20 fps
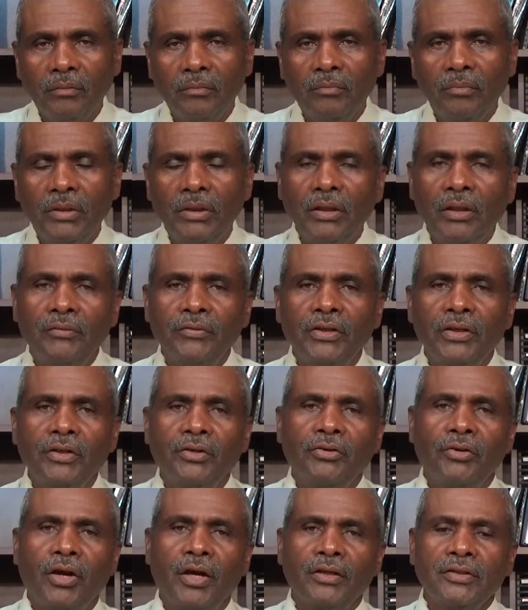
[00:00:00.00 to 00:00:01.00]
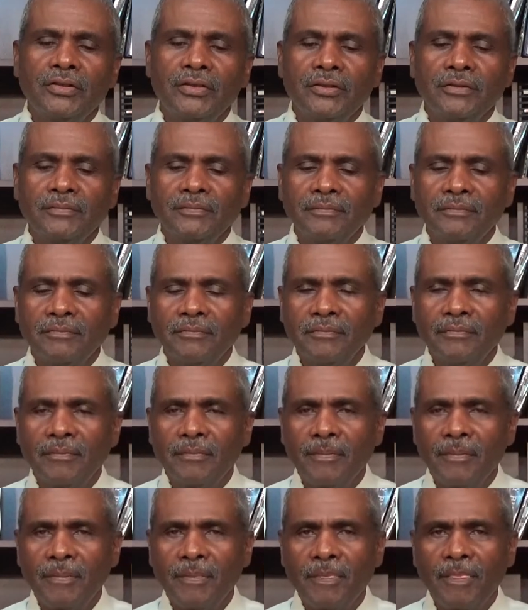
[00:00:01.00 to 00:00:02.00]
Beloved in Christ,
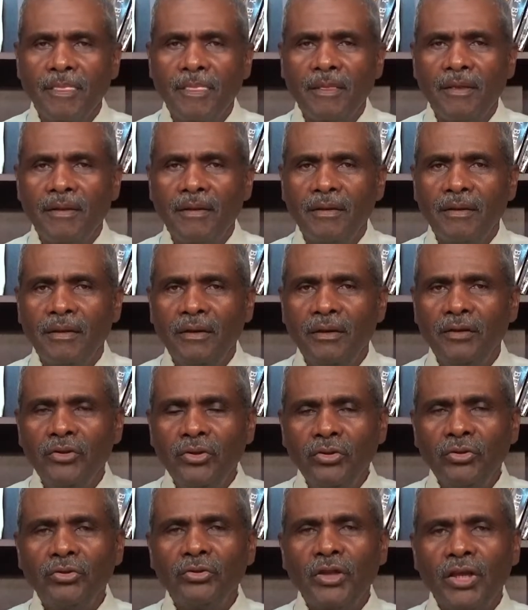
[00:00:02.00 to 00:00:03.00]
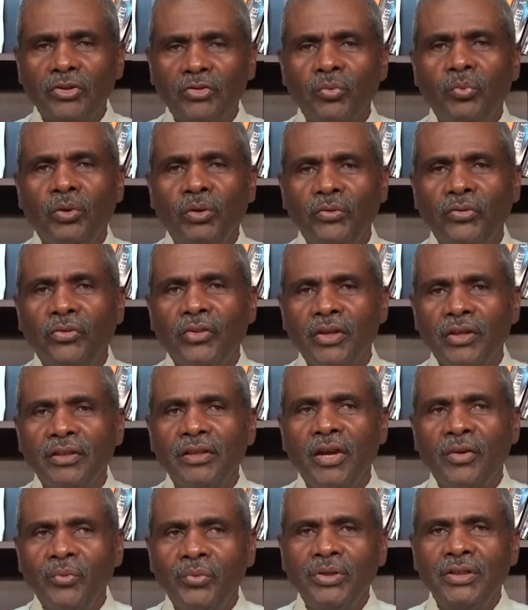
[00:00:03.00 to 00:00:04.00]
you know there's one thing
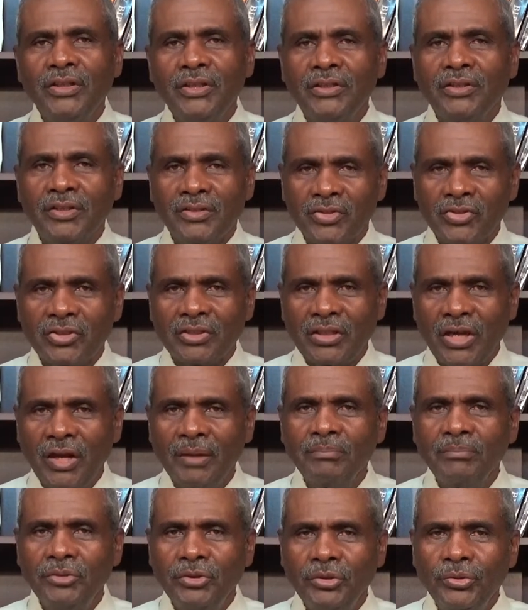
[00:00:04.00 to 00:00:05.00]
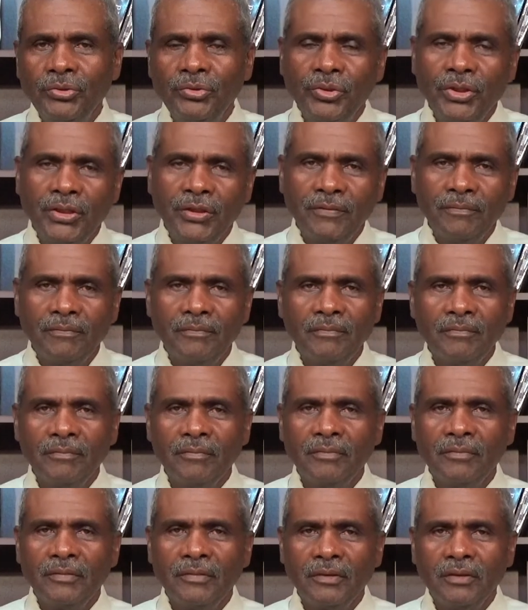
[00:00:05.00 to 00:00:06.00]
that we need to stop doing?
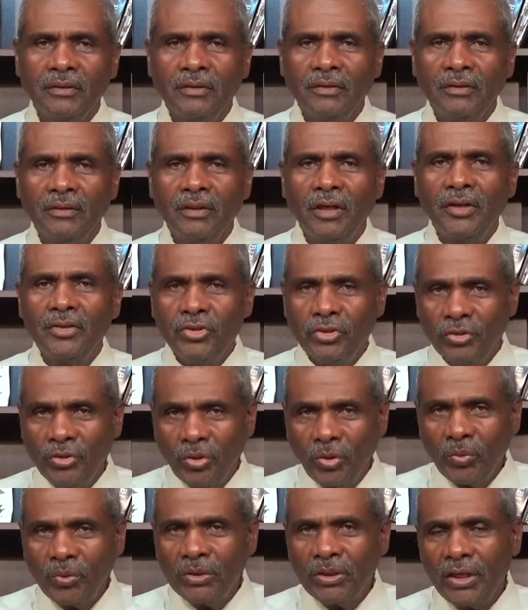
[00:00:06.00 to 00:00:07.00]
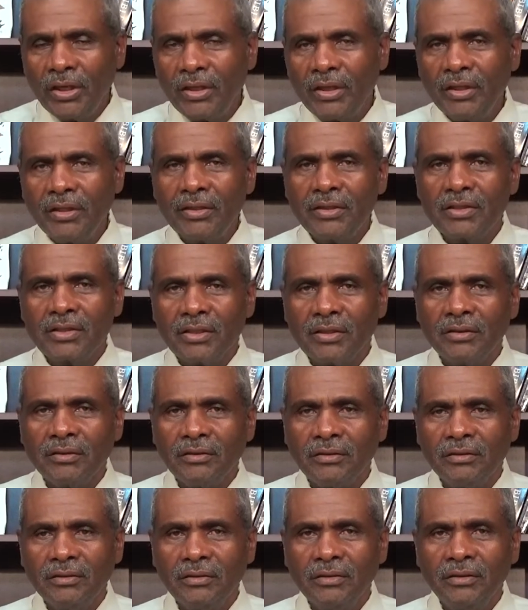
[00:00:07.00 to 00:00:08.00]
And you know what that is?
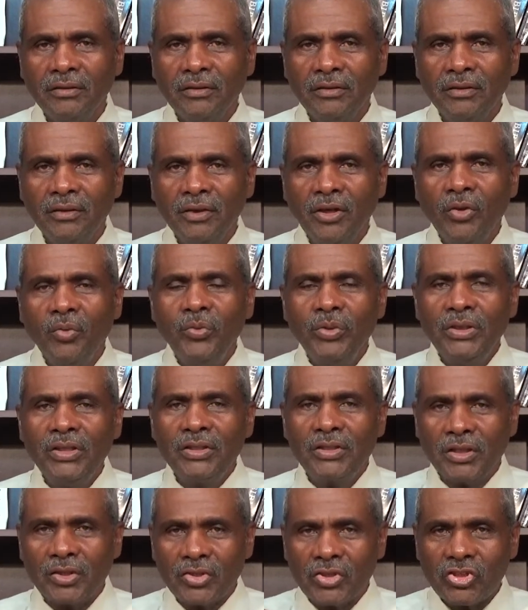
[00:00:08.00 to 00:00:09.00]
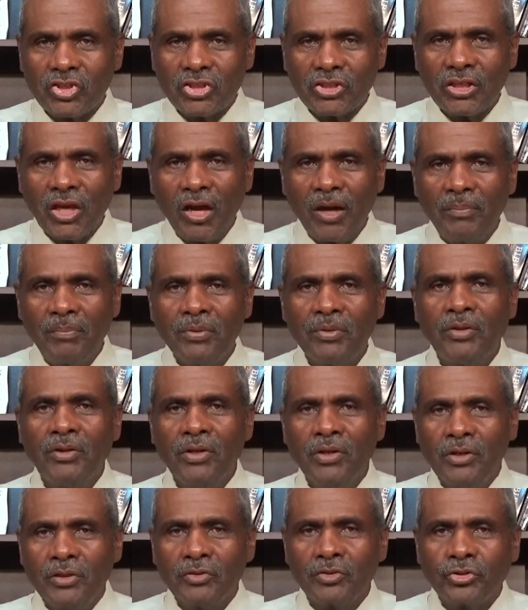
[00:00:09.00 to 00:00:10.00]
We need to stop
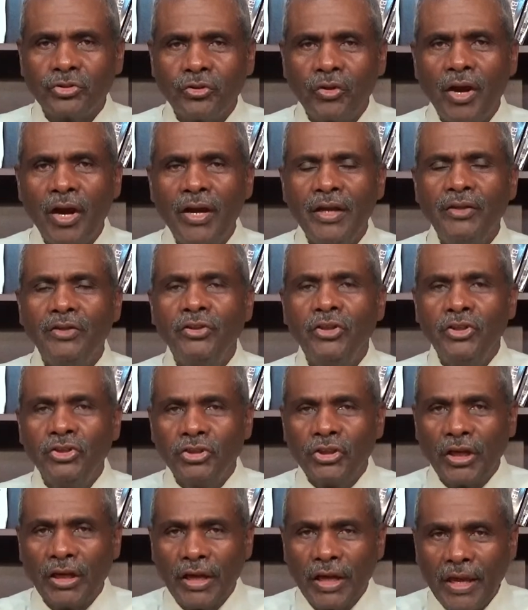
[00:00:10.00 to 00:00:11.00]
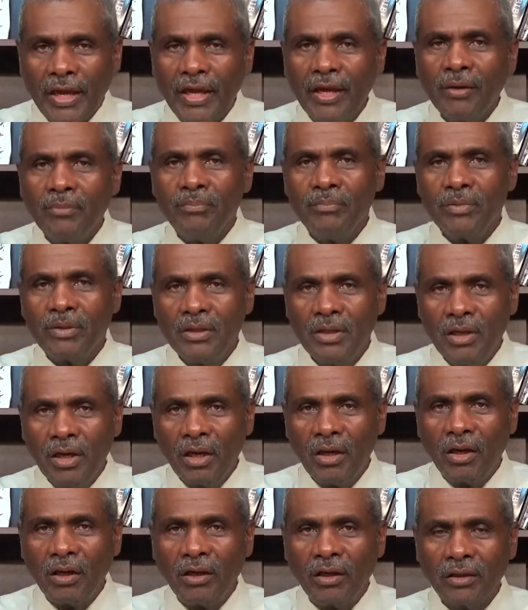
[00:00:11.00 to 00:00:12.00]
trying to help
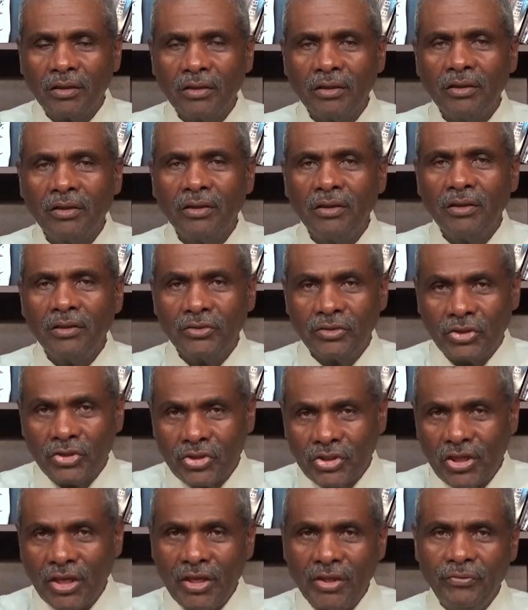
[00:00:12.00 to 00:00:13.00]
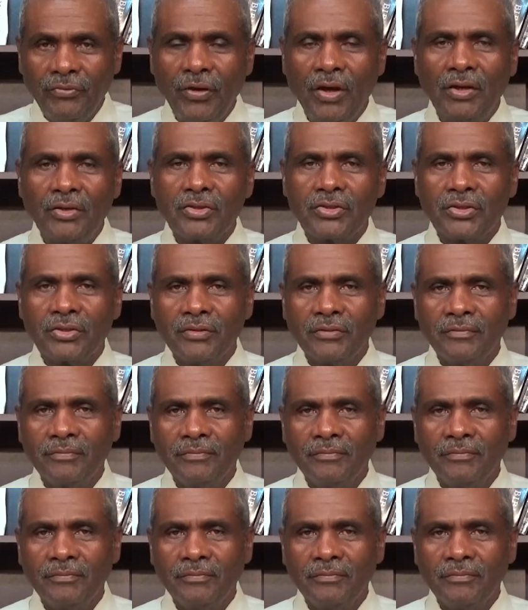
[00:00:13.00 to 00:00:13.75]
God to save us.